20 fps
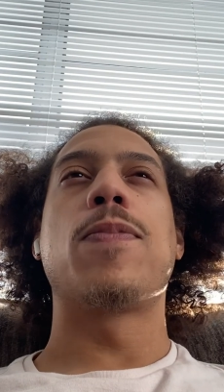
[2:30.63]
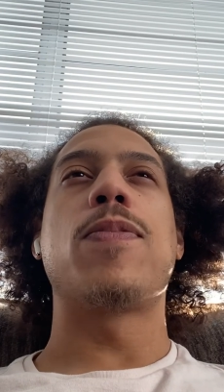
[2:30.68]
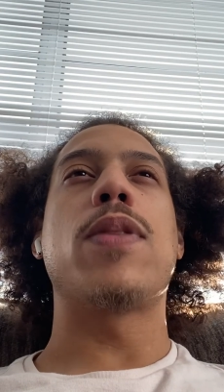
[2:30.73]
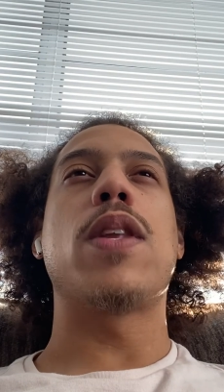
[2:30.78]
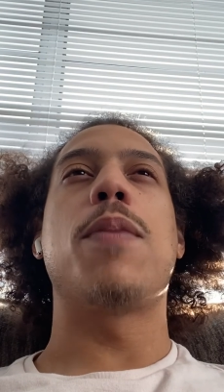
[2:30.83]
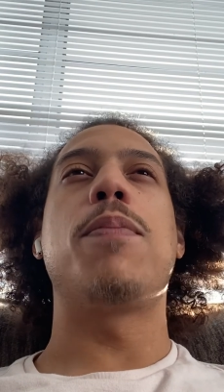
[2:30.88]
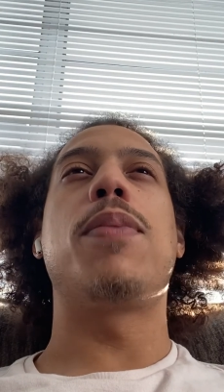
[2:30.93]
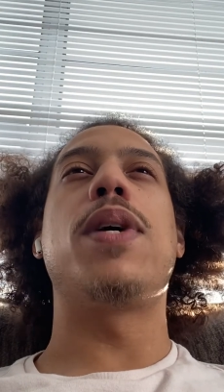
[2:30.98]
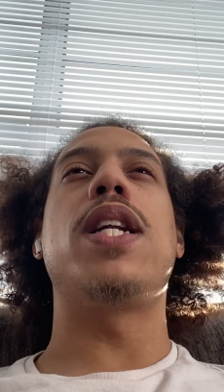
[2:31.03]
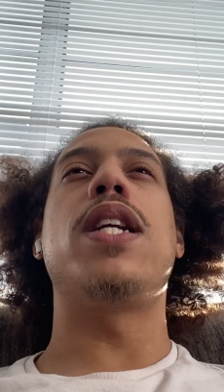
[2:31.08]

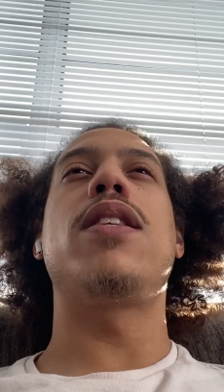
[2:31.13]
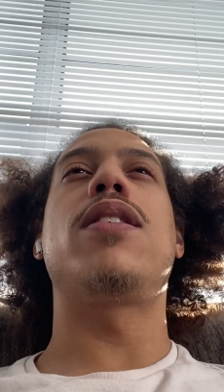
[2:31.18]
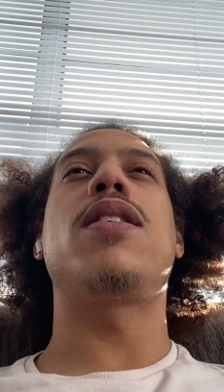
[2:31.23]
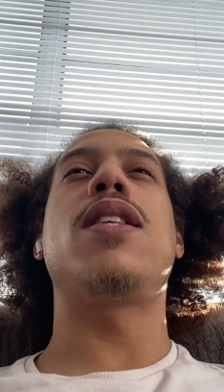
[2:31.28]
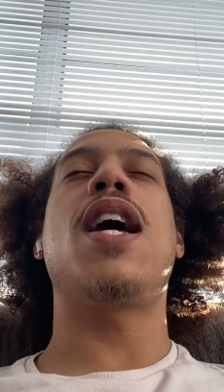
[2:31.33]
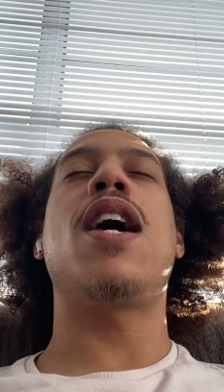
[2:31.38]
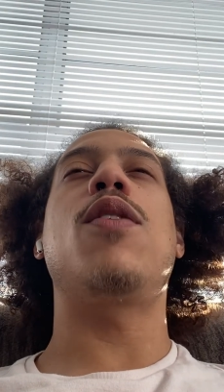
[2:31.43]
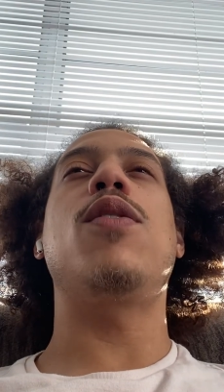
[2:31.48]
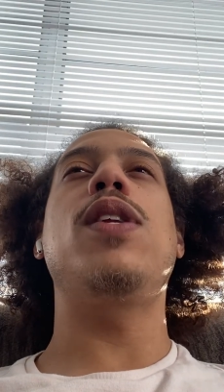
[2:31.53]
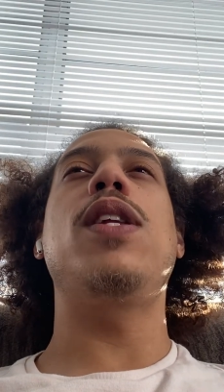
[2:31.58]
But it's
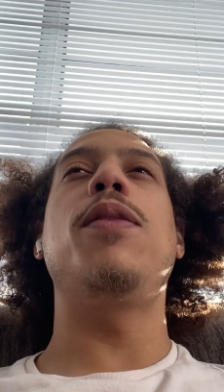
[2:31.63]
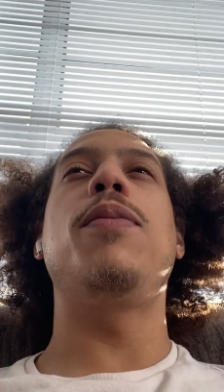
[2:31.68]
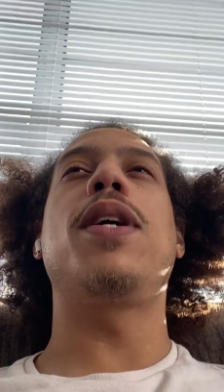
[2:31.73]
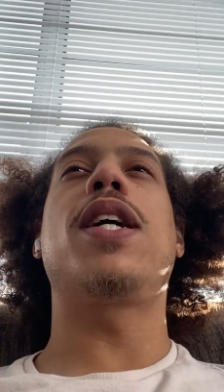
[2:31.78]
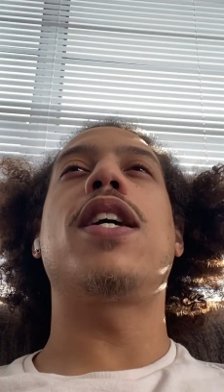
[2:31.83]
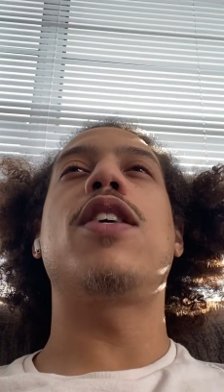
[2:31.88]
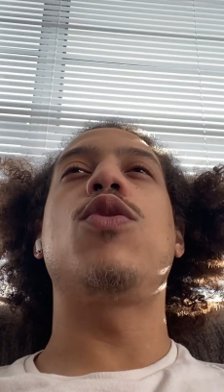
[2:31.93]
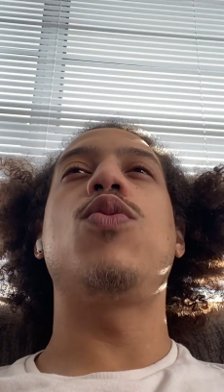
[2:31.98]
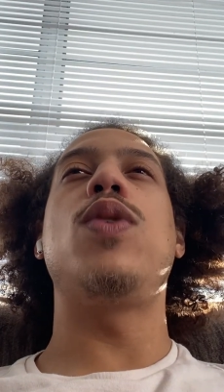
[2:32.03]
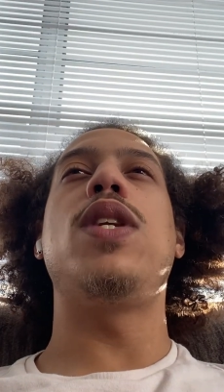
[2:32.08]
not really
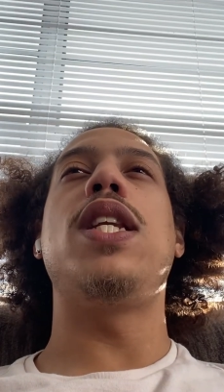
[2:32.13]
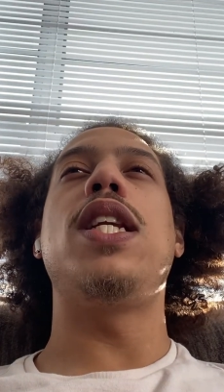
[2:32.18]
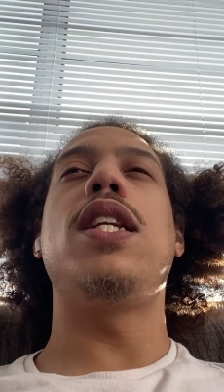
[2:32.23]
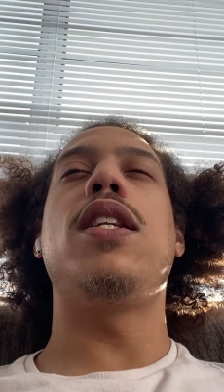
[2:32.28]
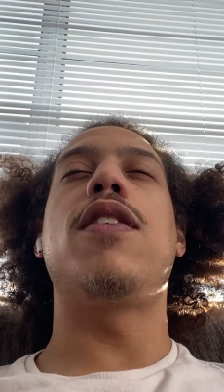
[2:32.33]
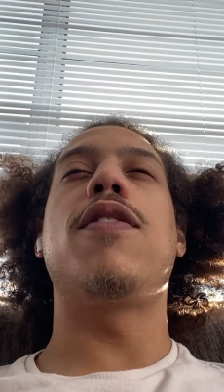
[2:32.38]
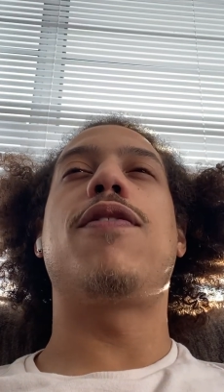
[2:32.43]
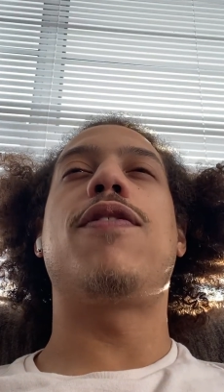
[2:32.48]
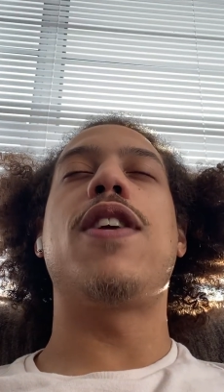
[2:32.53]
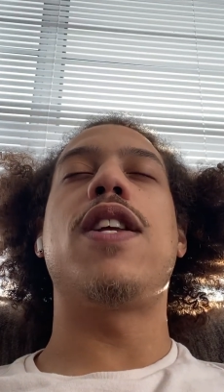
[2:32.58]
because we need
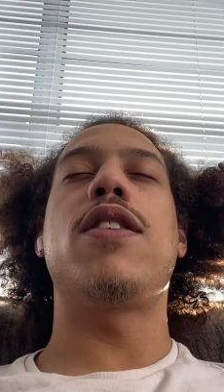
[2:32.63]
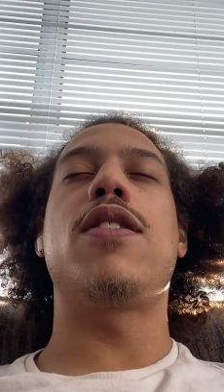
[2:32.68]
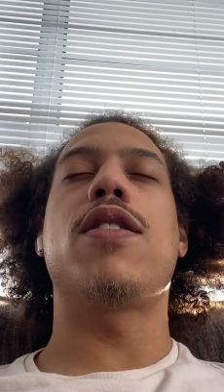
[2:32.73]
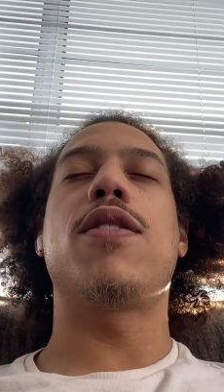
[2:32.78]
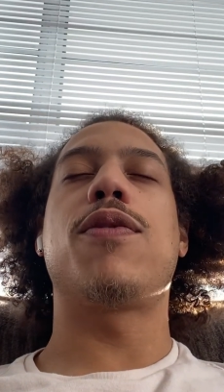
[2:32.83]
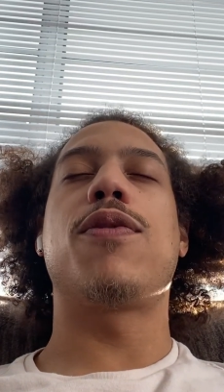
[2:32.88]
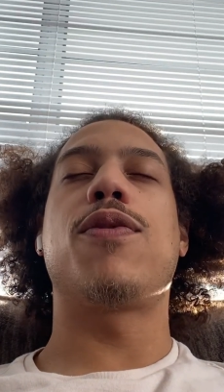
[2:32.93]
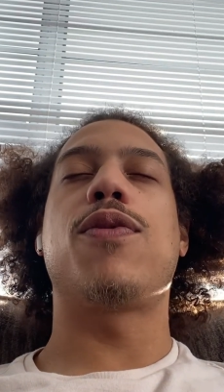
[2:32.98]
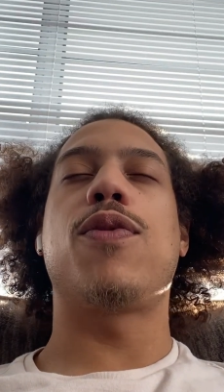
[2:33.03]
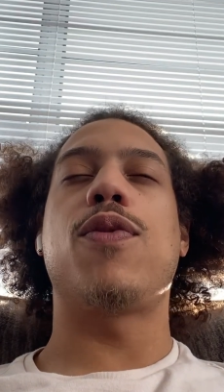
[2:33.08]
defense
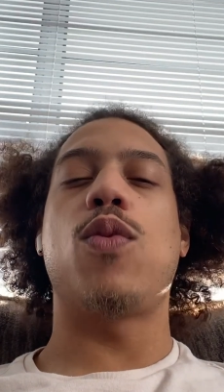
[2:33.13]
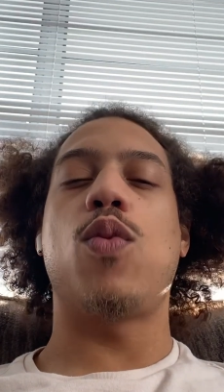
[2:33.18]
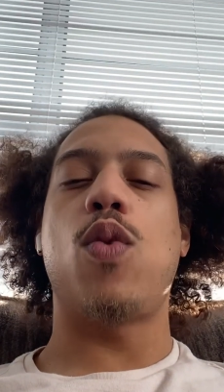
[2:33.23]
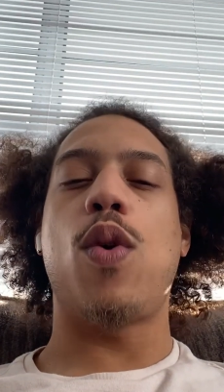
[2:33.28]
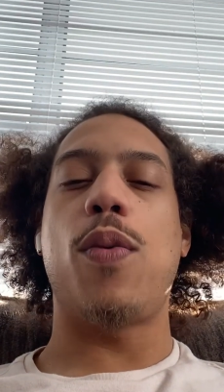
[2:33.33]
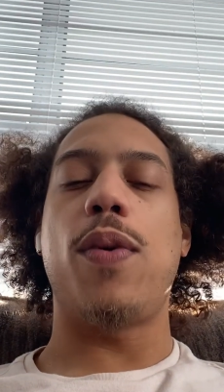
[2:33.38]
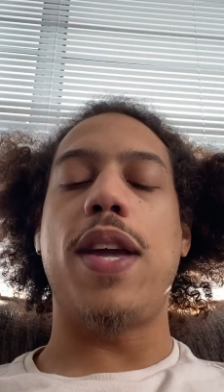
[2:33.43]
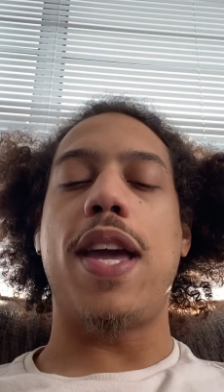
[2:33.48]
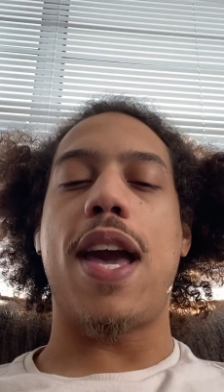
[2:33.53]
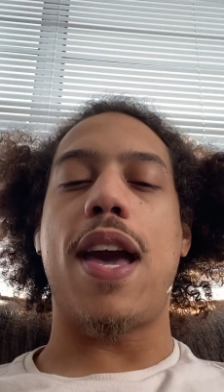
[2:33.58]
of what
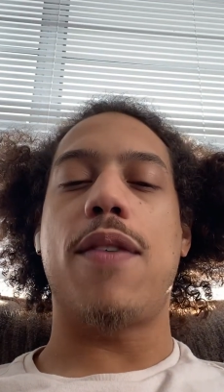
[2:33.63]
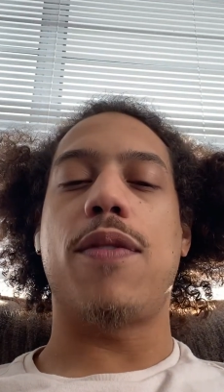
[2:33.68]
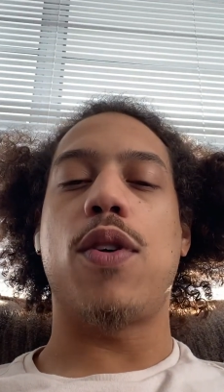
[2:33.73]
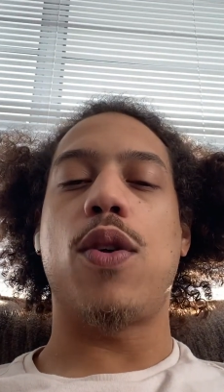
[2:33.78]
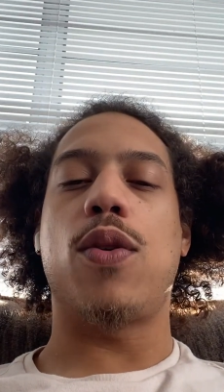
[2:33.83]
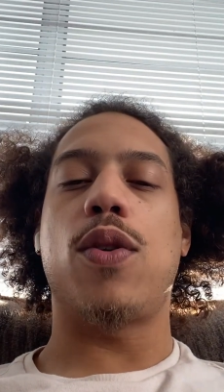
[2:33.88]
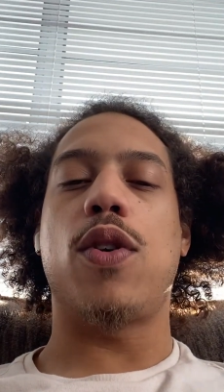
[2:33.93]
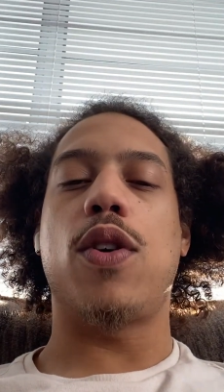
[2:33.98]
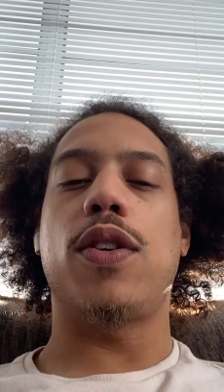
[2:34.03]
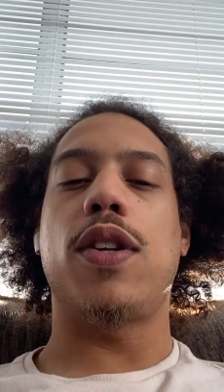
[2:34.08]
we have
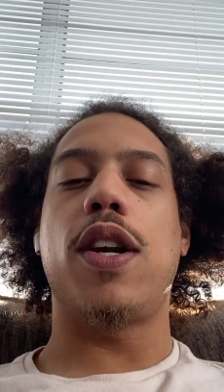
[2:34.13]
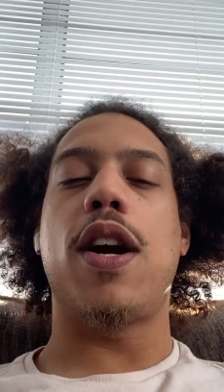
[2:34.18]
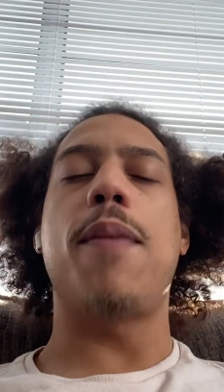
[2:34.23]
going on there.